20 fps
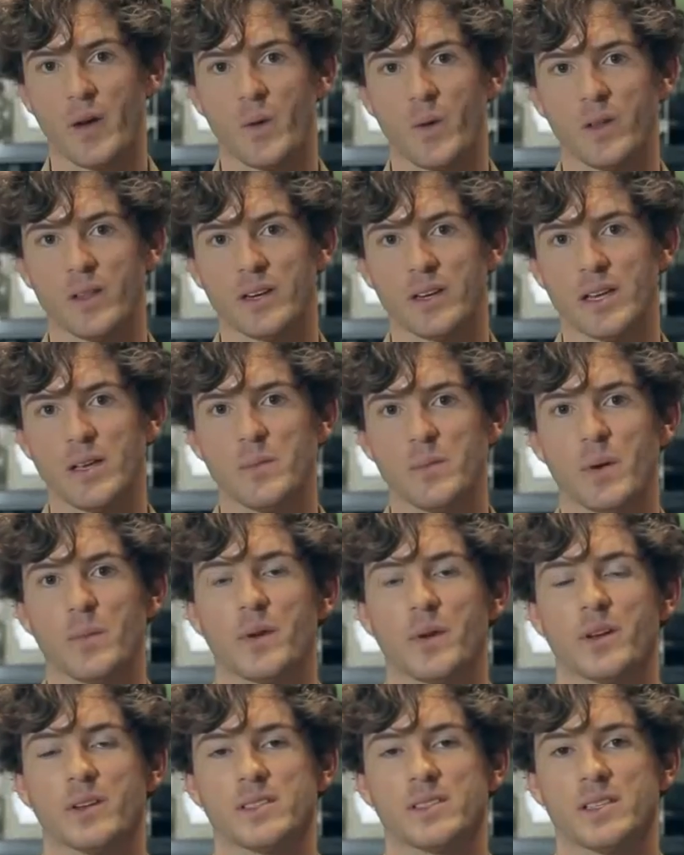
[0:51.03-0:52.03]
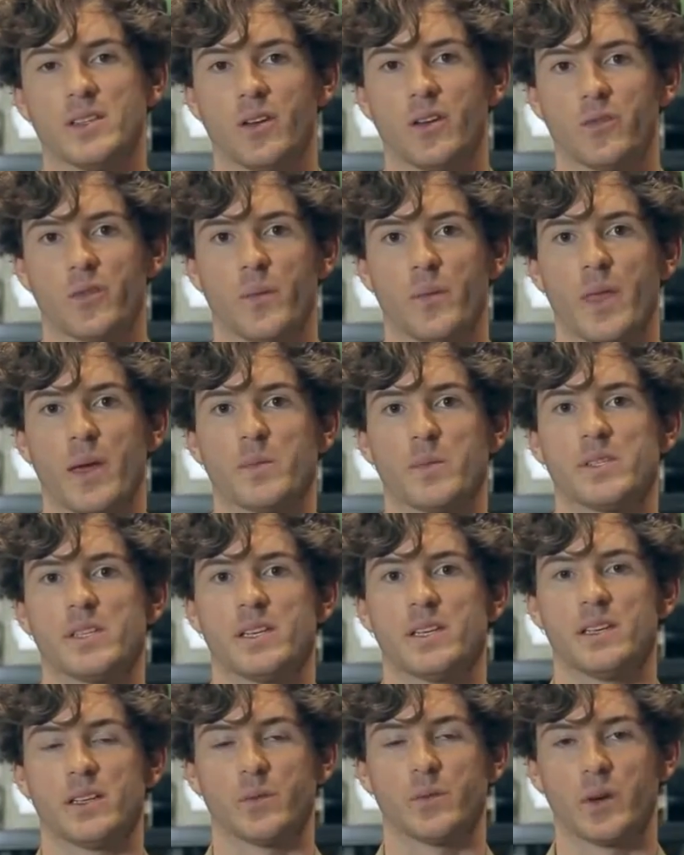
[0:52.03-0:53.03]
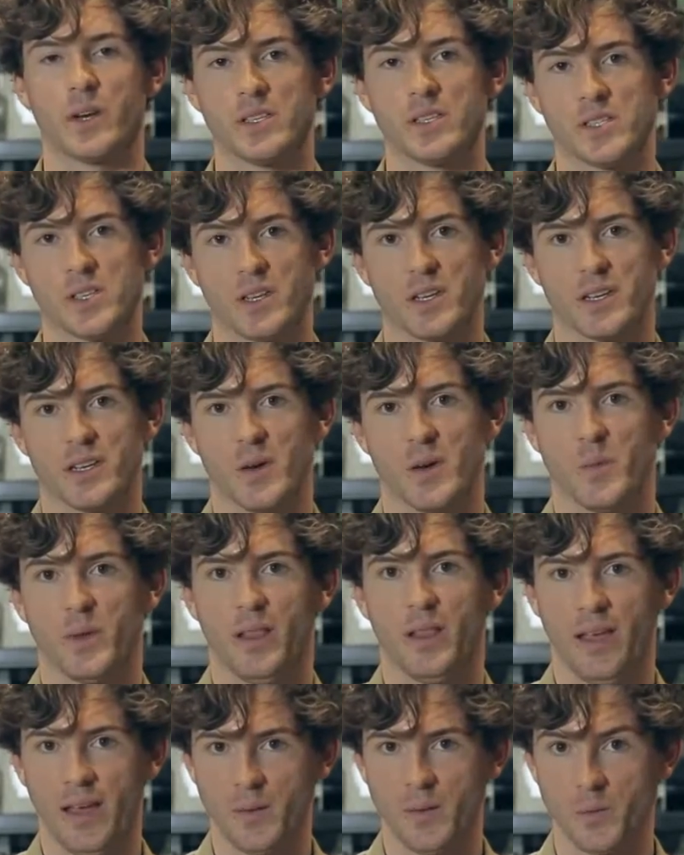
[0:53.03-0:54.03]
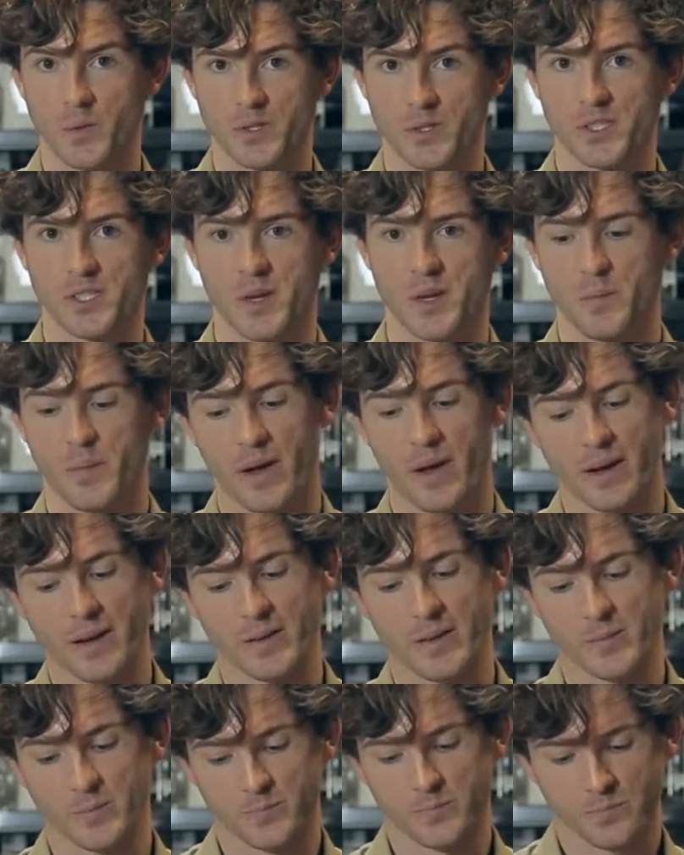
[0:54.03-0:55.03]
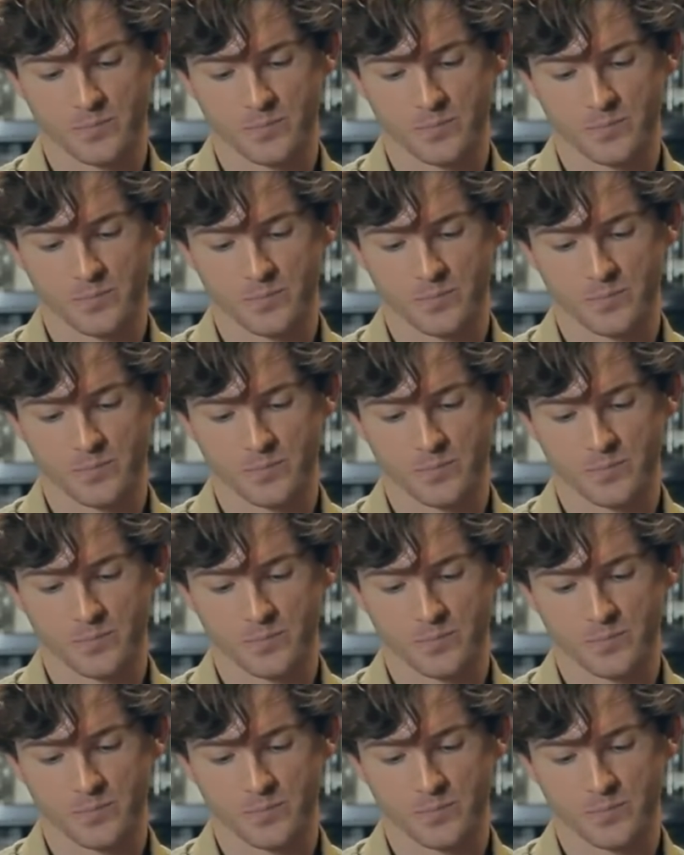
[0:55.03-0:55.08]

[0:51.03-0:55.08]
quality, but because they're not from that particular region, cannot be labelled as champagne.